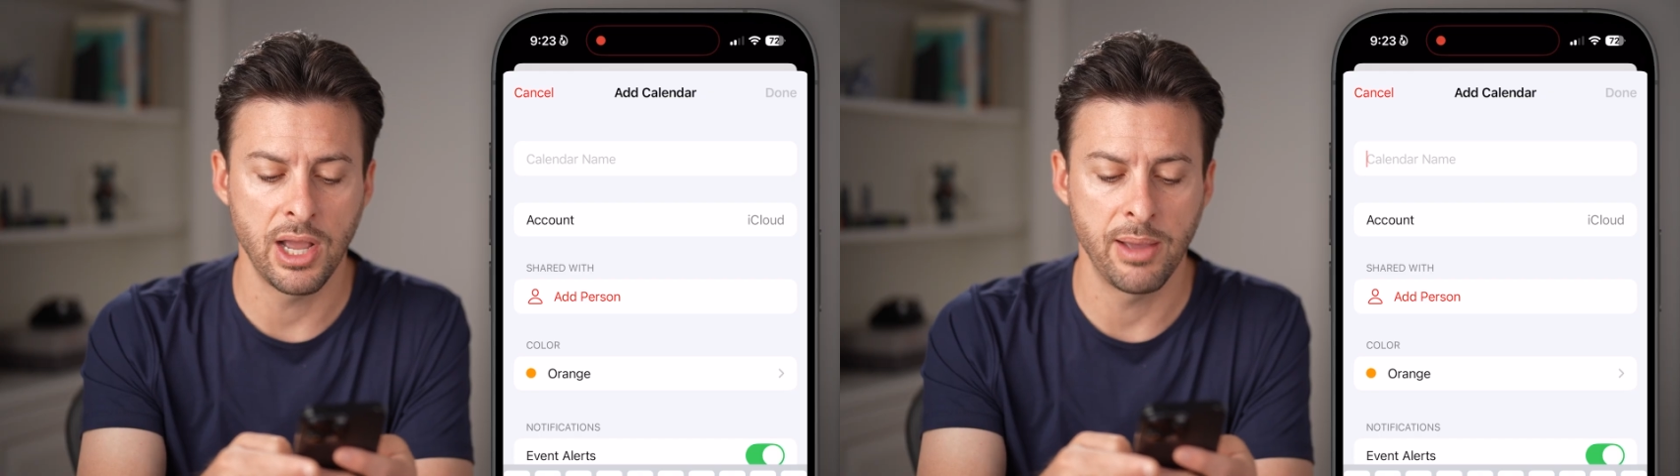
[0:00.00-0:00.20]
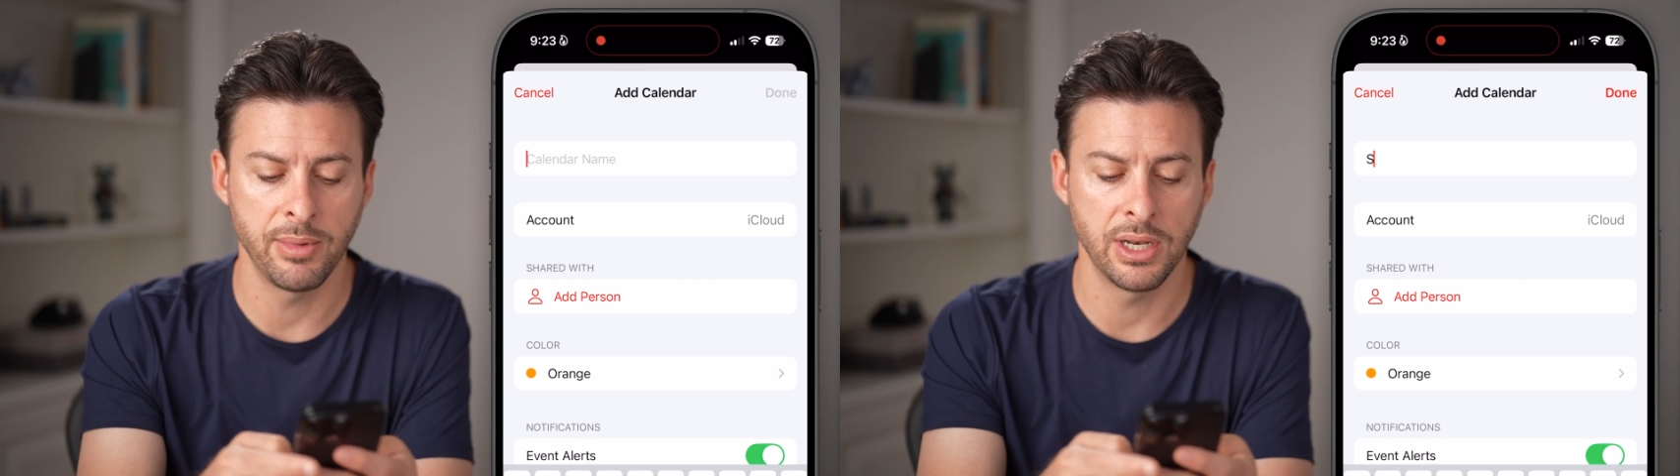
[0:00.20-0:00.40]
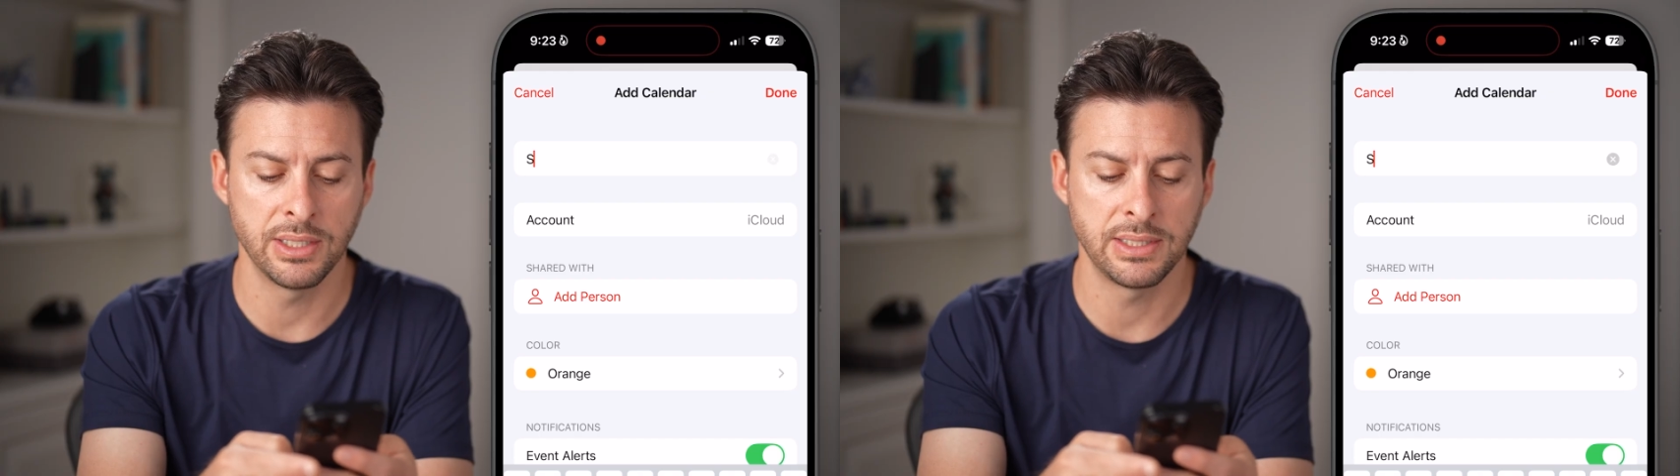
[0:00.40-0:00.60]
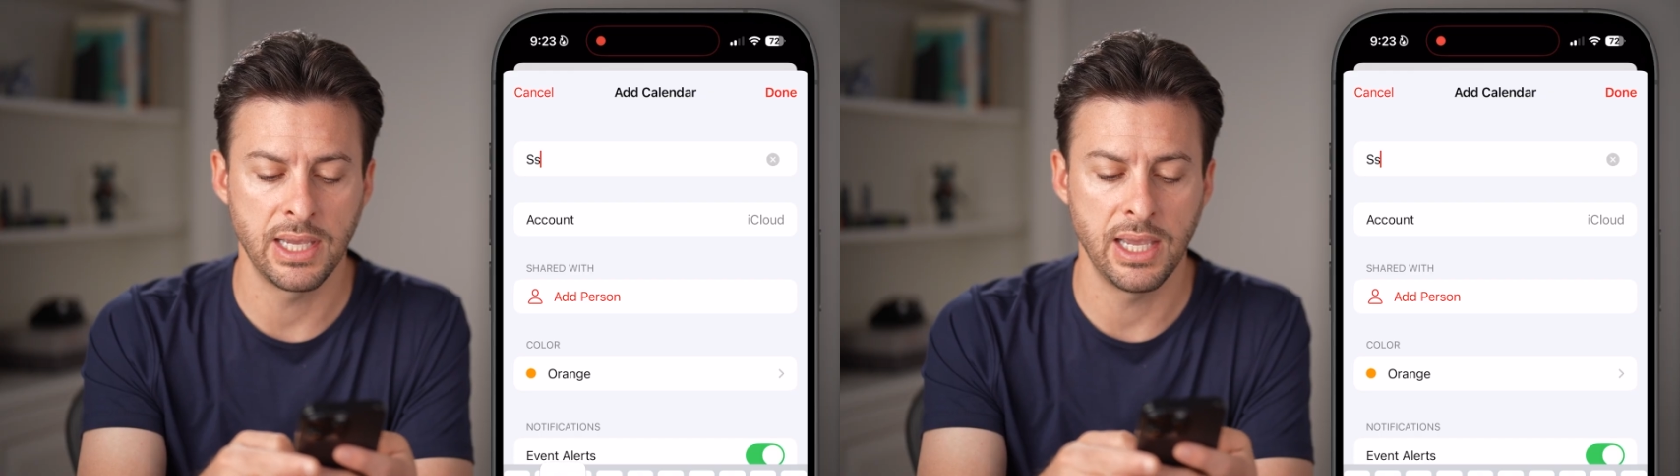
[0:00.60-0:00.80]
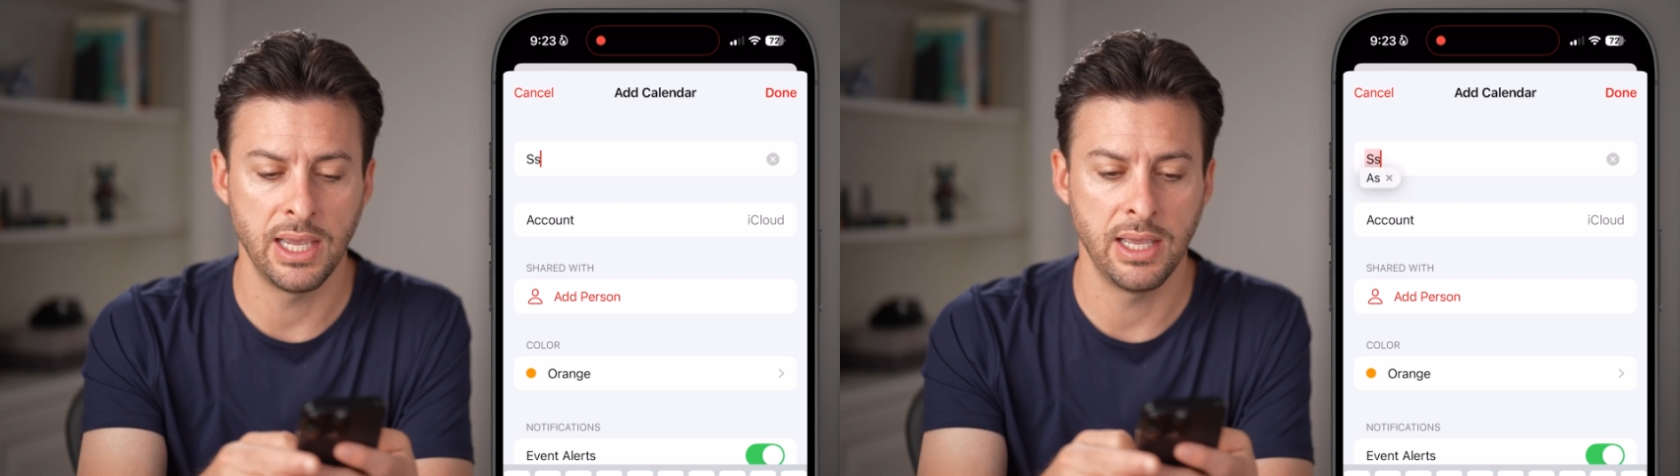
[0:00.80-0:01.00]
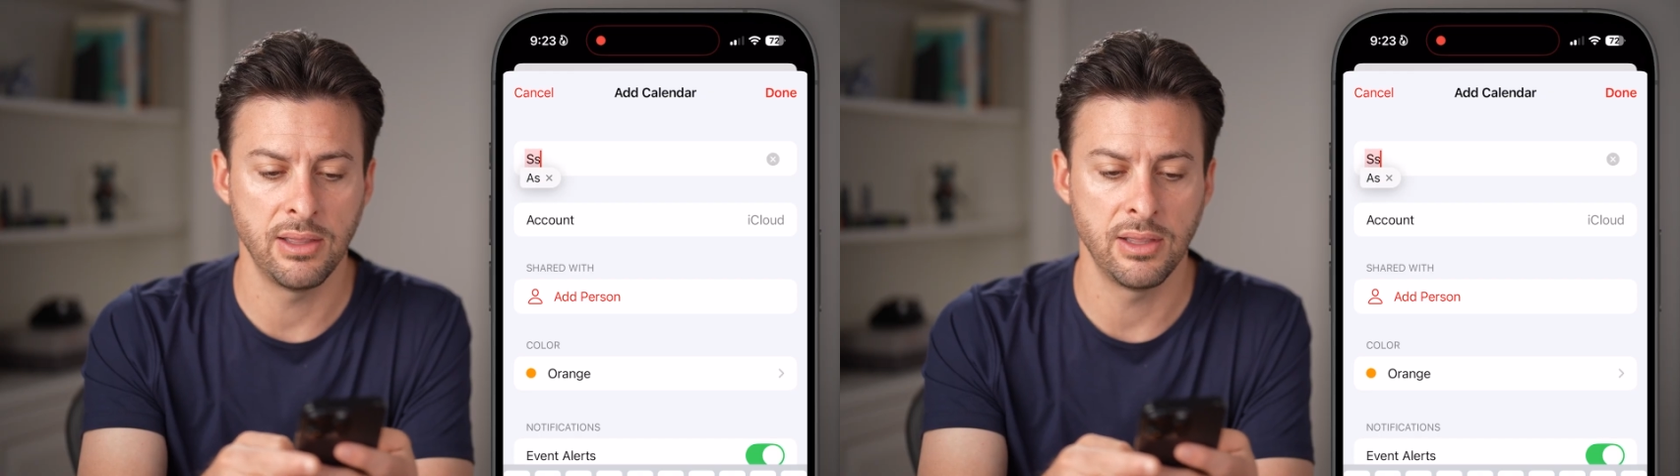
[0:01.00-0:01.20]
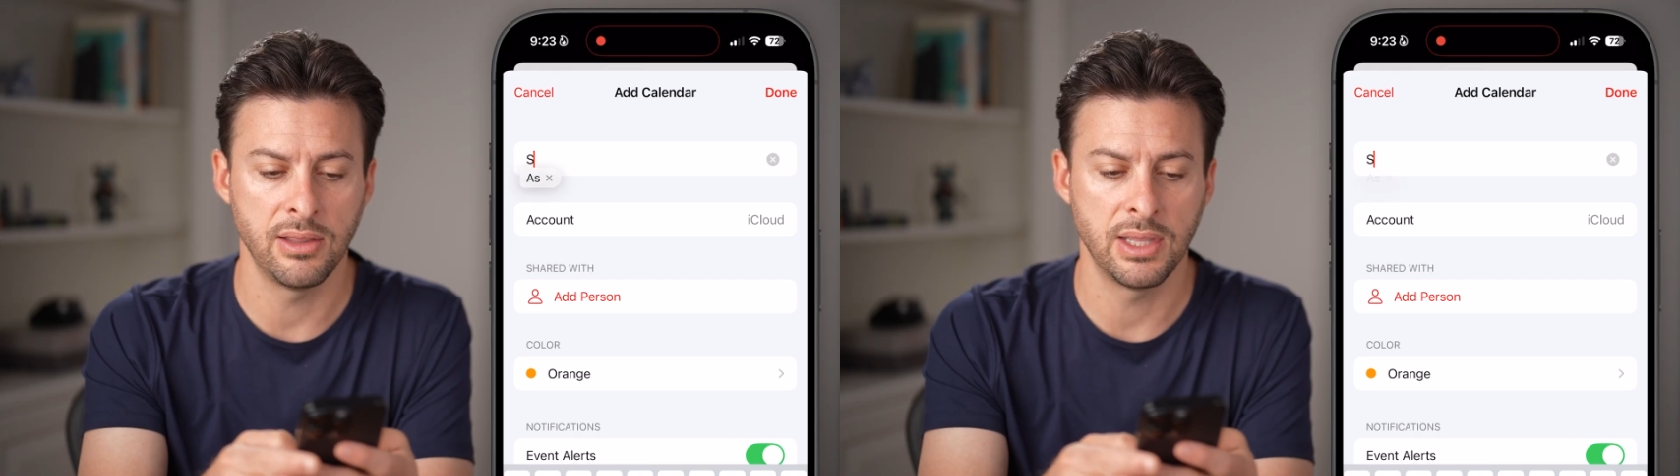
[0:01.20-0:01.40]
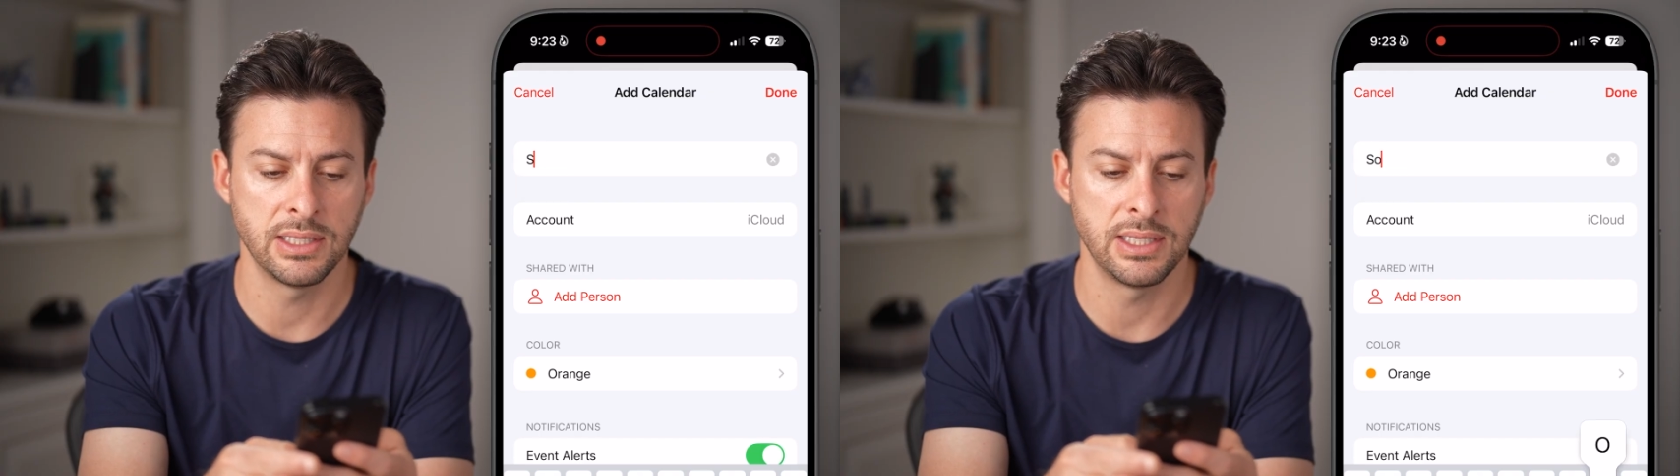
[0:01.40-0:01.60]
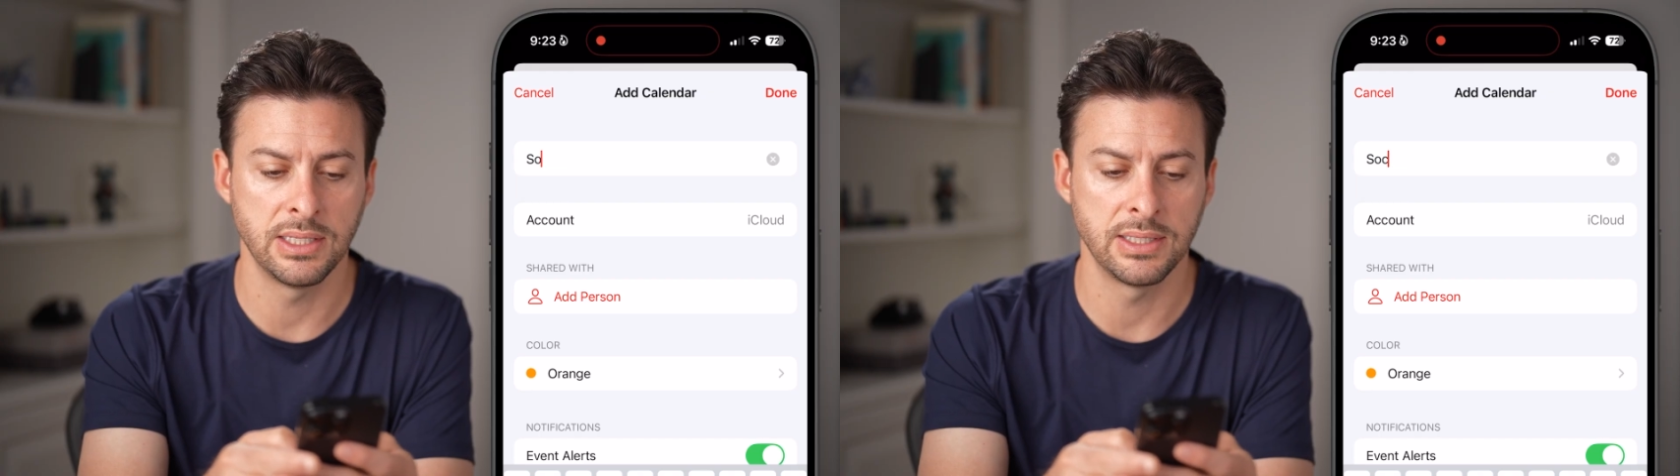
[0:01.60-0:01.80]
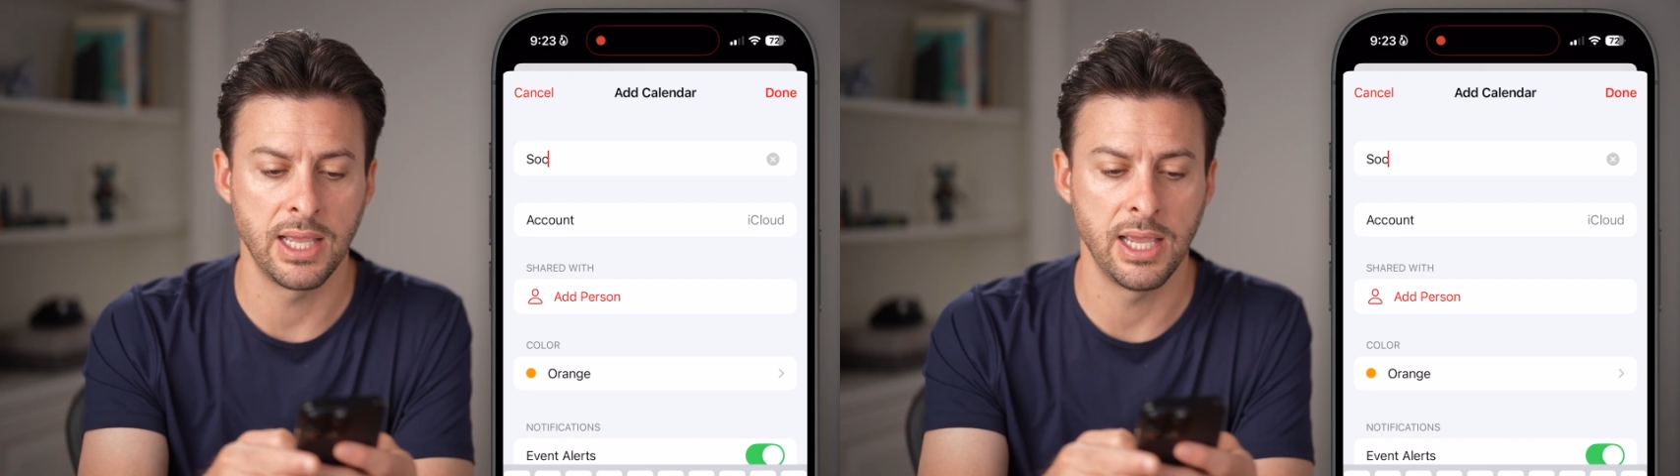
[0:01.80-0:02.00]
I'm gonna say this
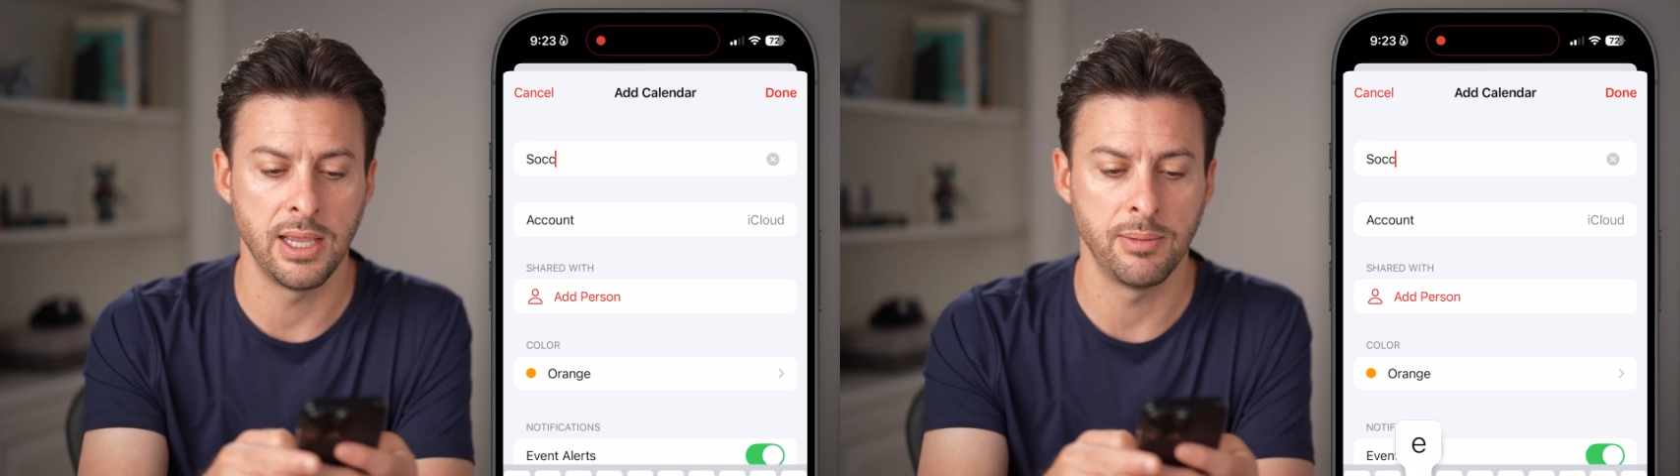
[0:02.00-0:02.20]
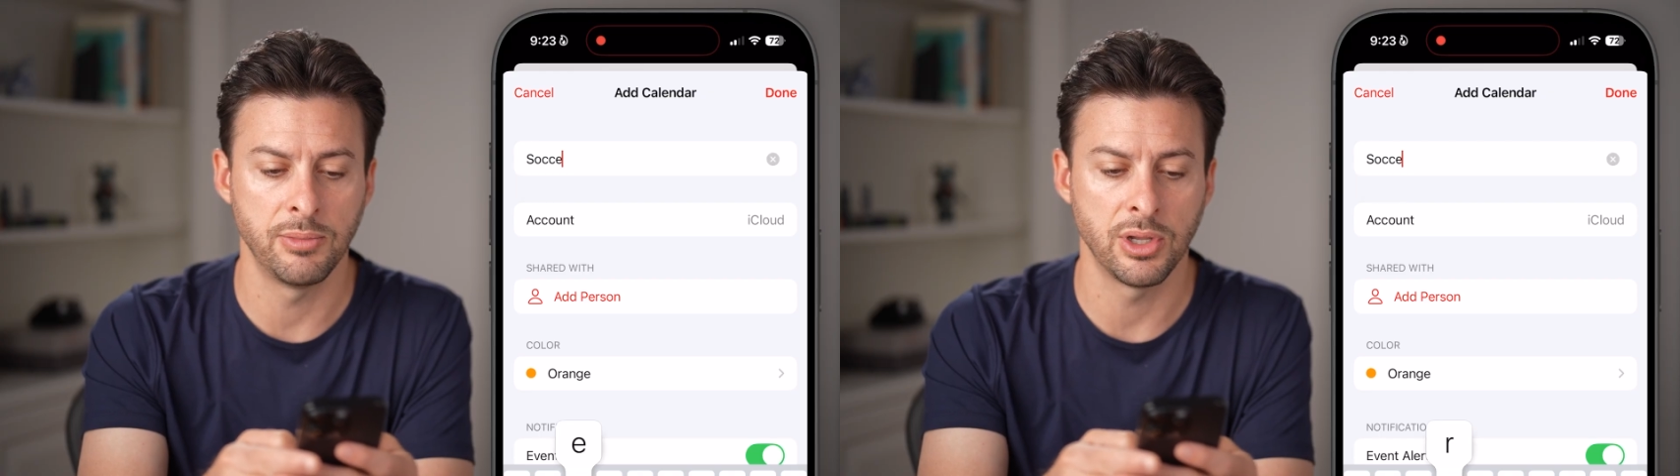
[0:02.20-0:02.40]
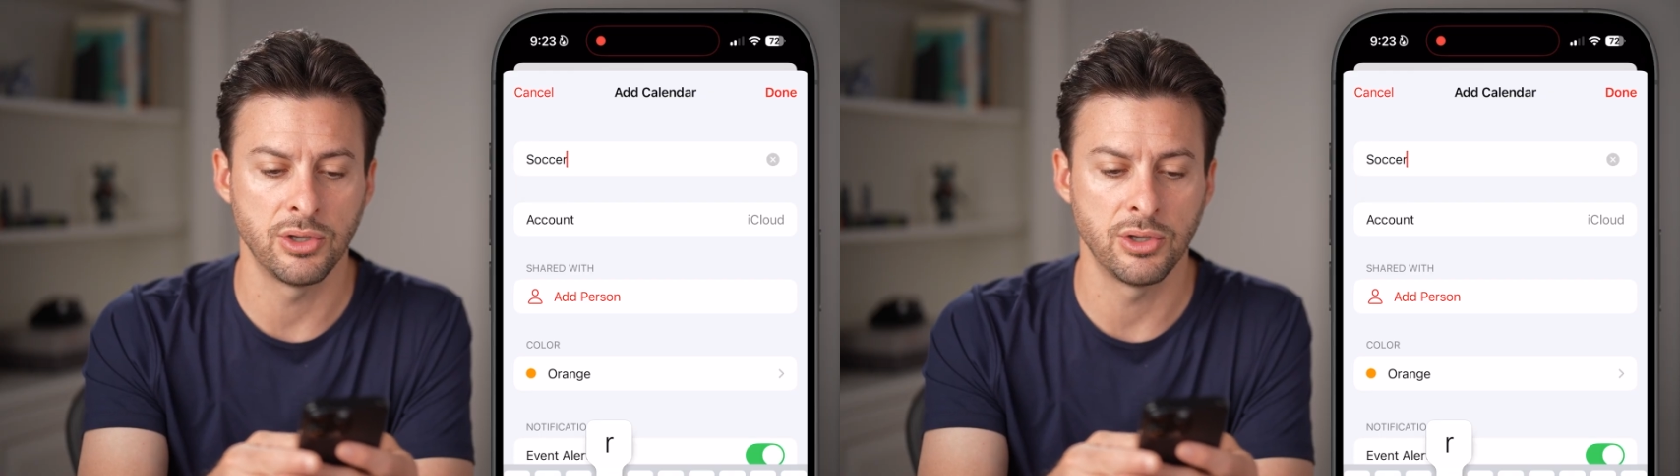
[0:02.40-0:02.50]
is named